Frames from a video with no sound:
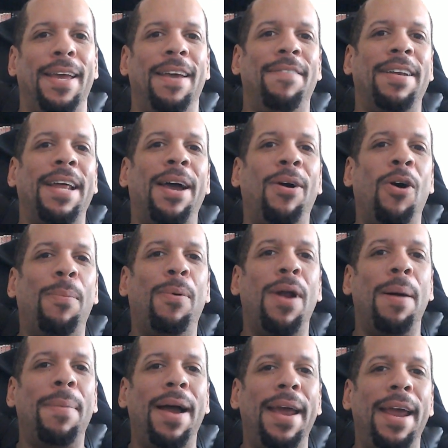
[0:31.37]
In fact, I hope
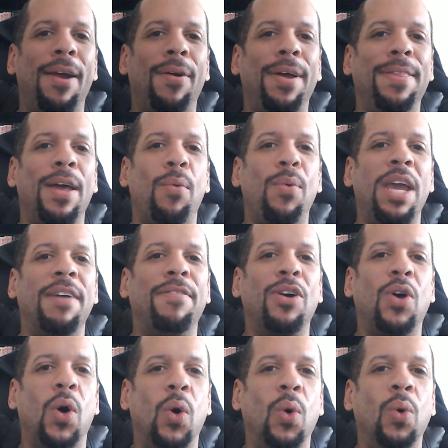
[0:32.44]
around my area that we have a
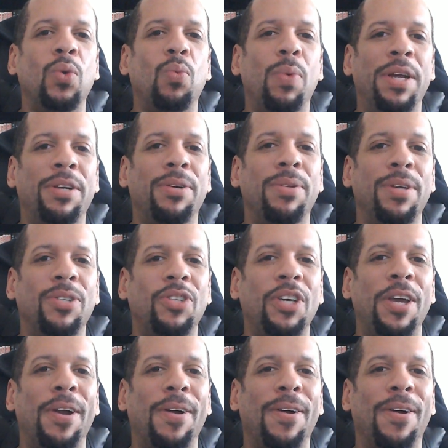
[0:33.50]
cold winter this
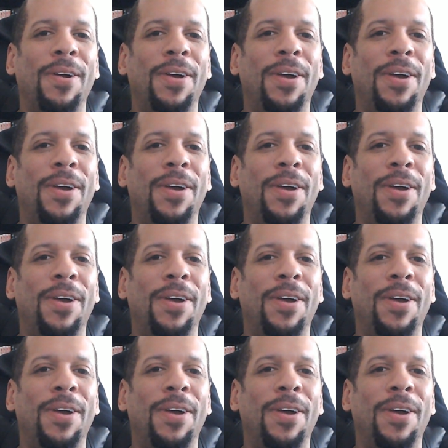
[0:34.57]
year.